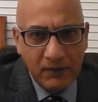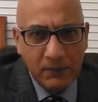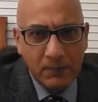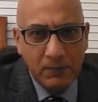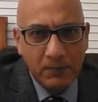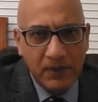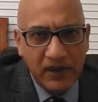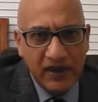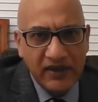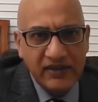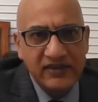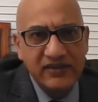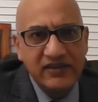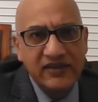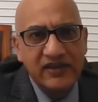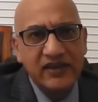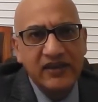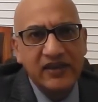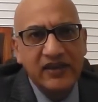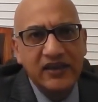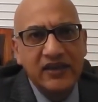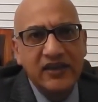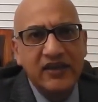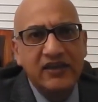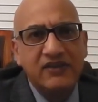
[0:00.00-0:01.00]
But
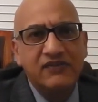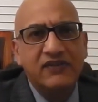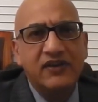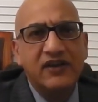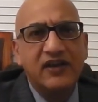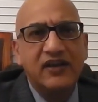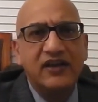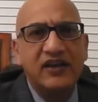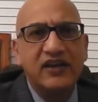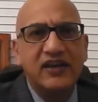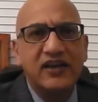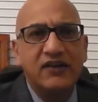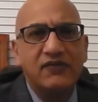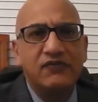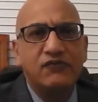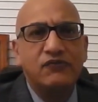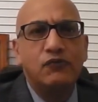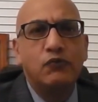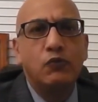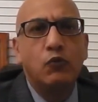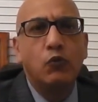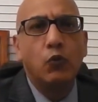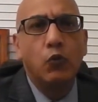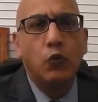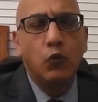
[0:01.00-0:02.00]
even if
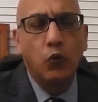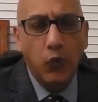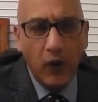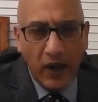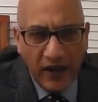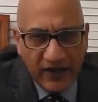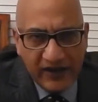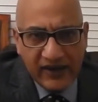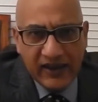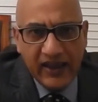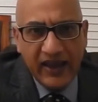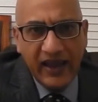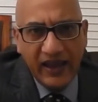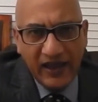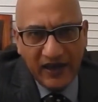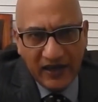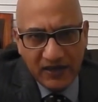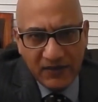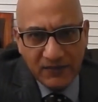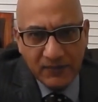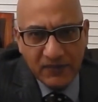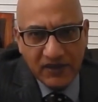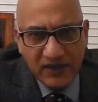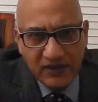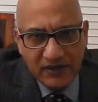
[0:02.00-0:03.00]
one
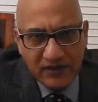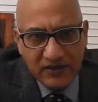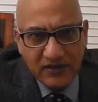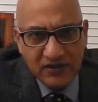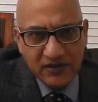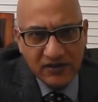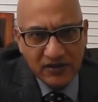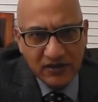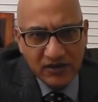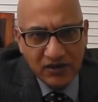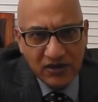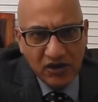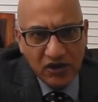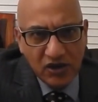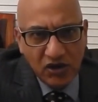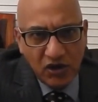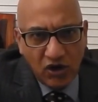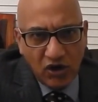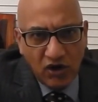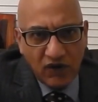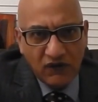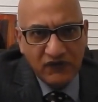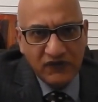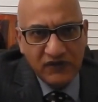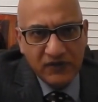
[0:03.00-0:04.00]
element
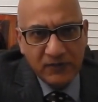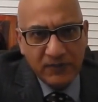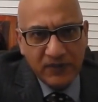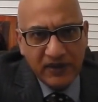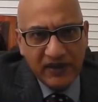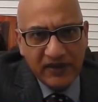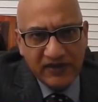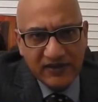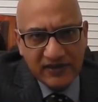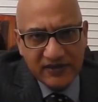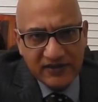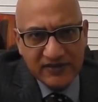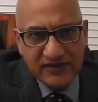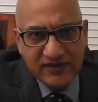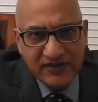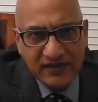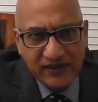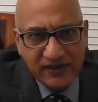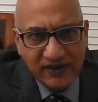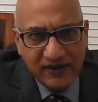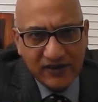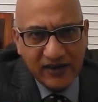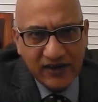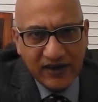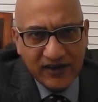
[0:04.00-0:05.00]
of dependency
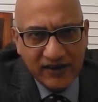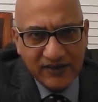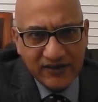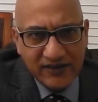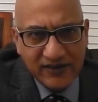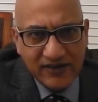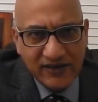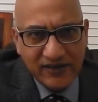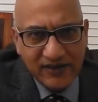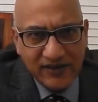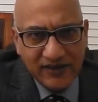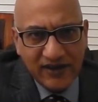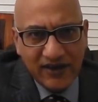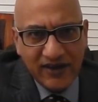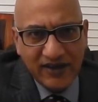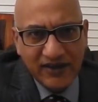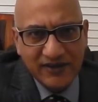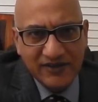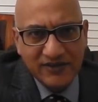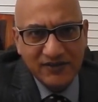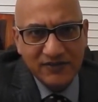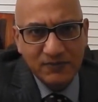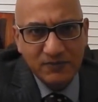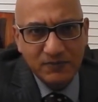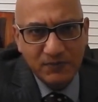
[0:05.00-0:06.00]
criteria
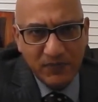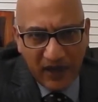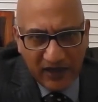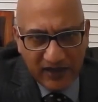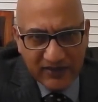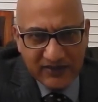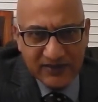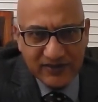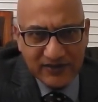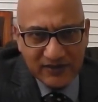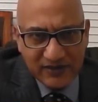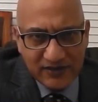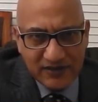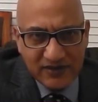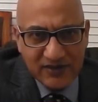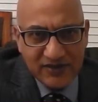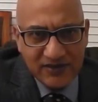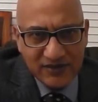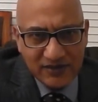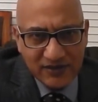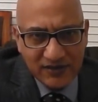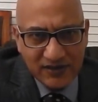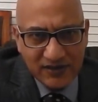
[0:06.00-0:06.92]
is present,